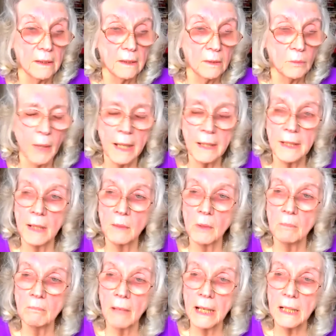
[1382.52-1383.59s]
where there were
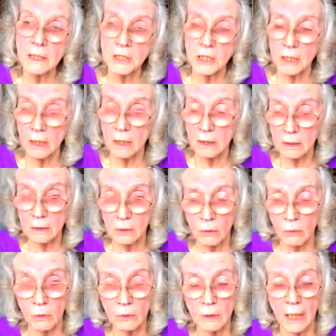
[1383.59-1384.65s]
major
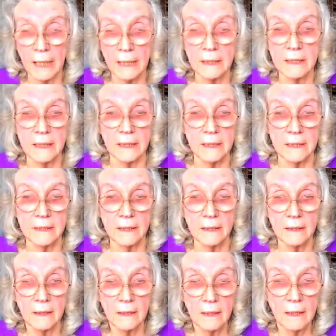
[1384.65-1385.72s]
court cases
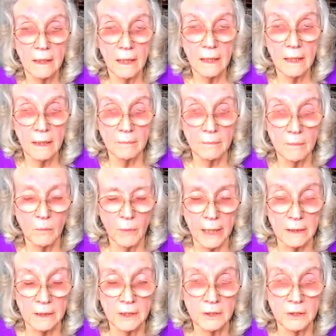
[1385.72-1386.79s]

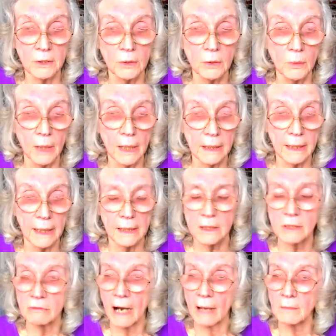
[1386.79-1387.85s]
went through
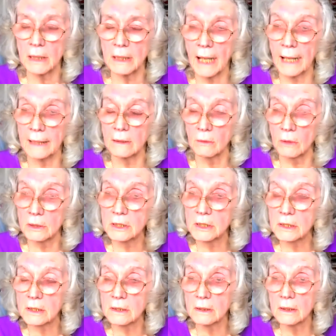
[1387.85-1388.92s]
against Rackman
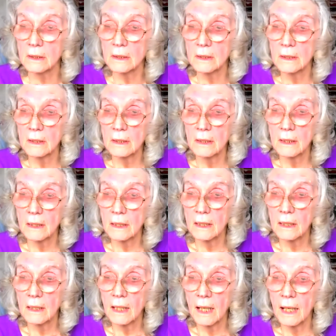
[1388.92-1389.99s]
landlords.
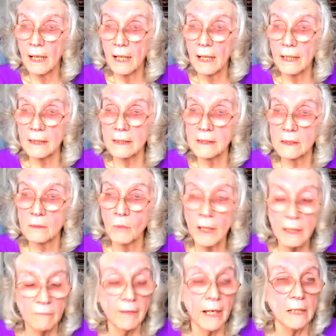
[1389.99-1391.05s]
And when
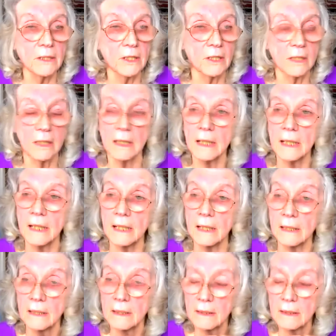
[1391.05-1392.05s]
eventually